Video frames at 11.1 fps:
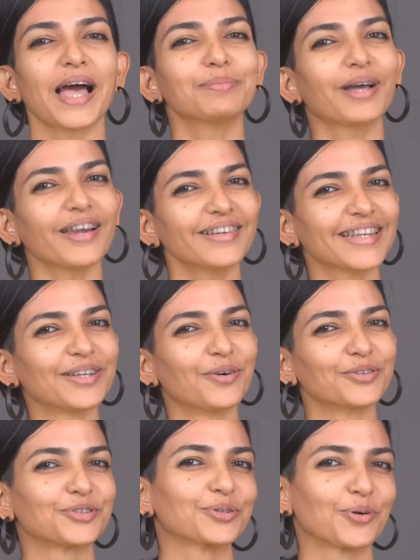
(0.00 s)
I'm currently
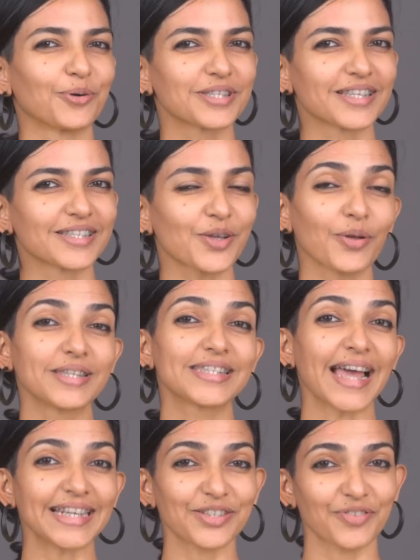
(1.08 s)
going through courses on
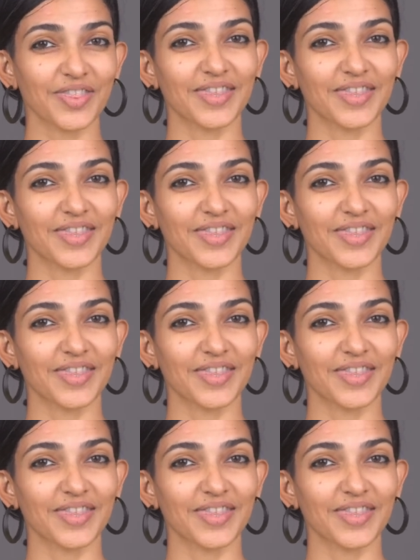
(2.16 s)
scientific